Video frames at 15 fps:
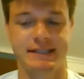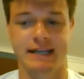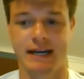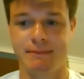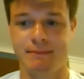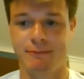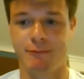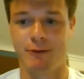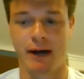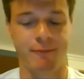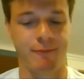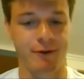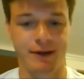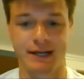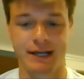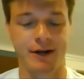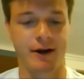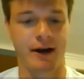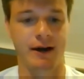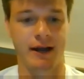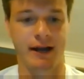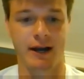I'm willing to go
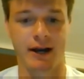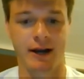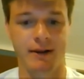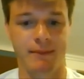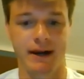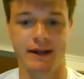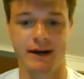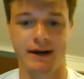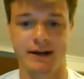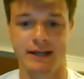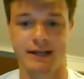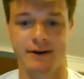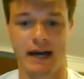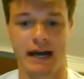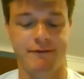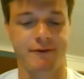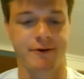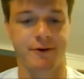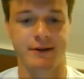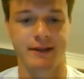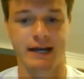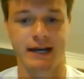out and guard by the half
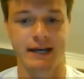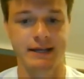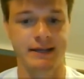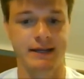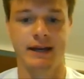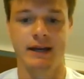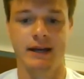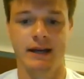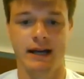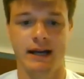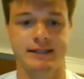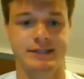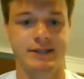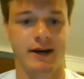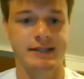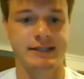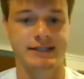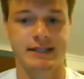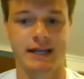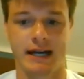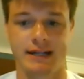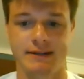court line, and so I
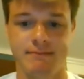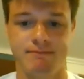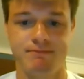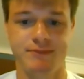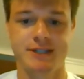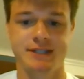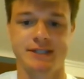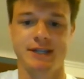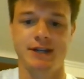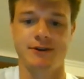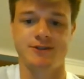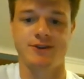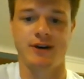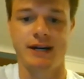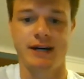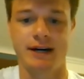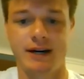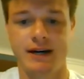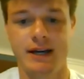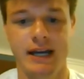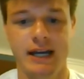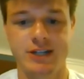just try to
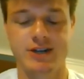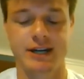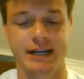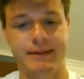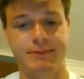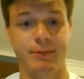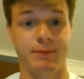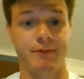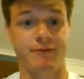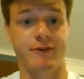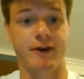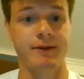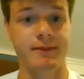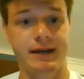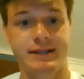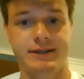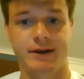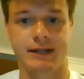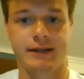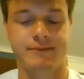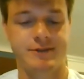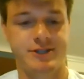keep him in front of me.
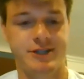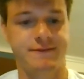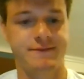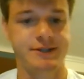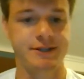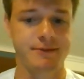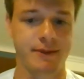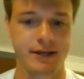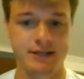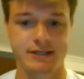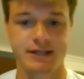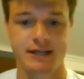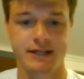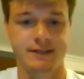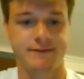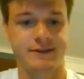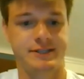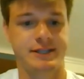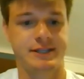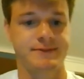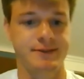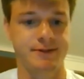Don't let him shift too much because if he
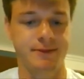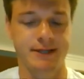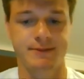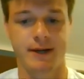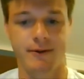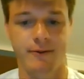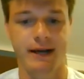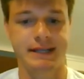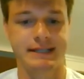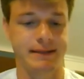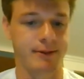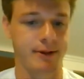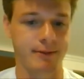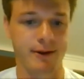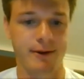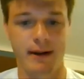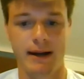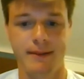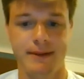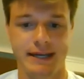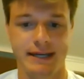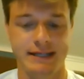shifts too much my way, he's able to blow by
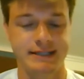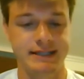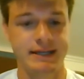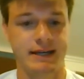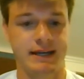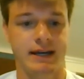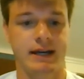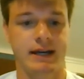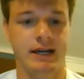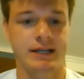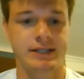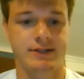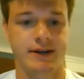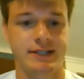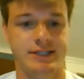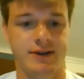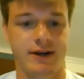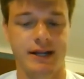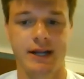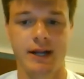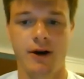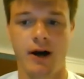me easy. So I just try
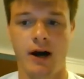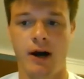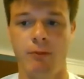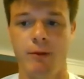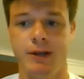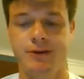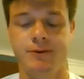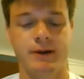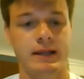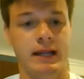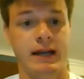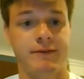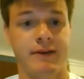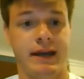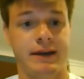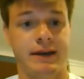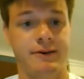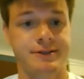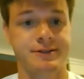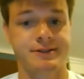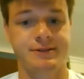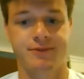to we do a lot of angle
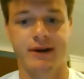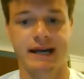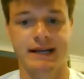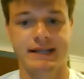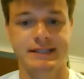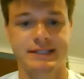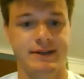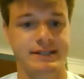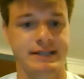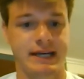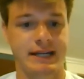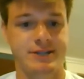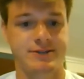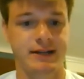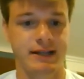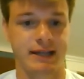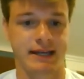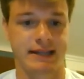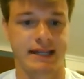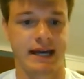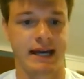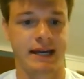drills in practice. So I just kind of treat it
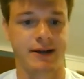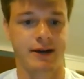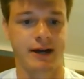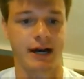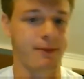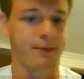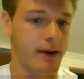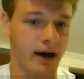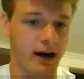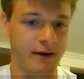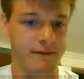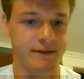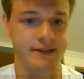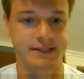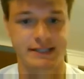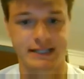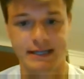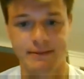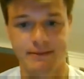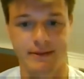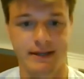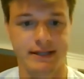like that. Cut him off and just
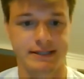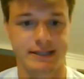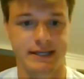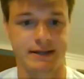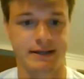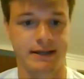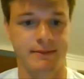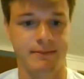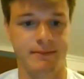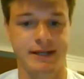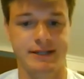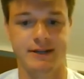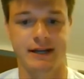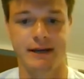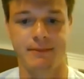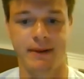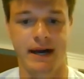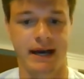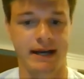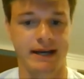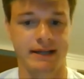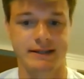make sure to get
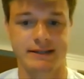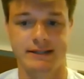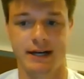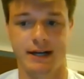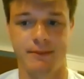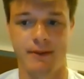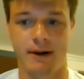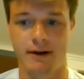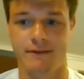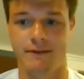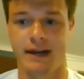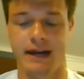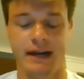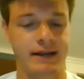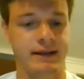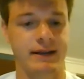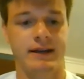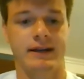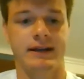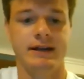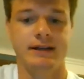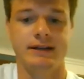back and just cut him off again.
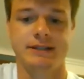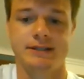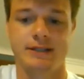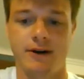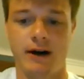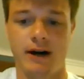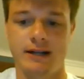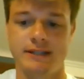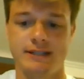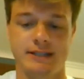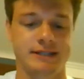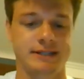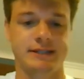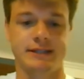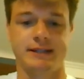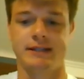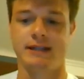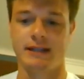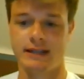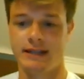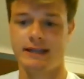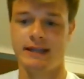So just
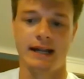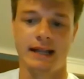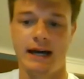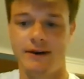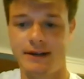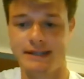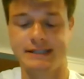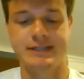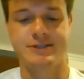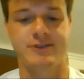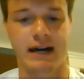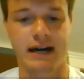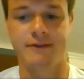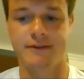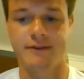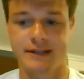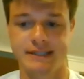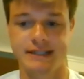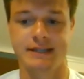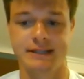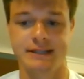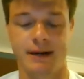not allow an easy drive or
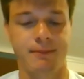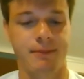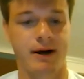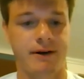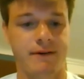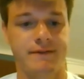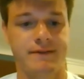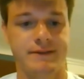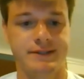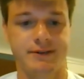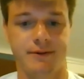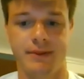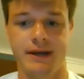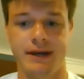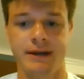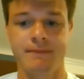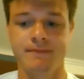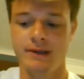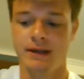easy dump off to a big.